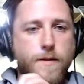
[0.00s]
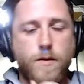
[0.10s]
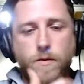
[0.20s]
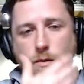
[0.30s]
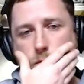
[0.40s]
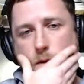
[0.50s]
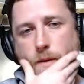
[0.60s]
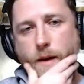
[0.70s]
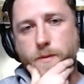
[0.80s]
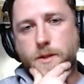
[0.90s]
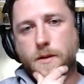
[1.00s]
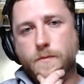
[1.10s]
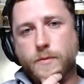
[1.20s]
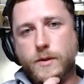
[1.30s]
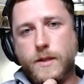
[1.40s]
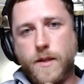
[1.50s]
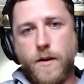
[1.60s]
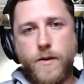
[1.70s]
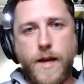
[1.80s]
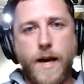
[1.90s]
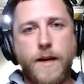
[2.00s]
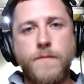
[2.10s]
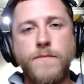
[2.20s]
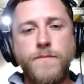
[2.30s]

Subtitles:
so you will be able to put this in your deck.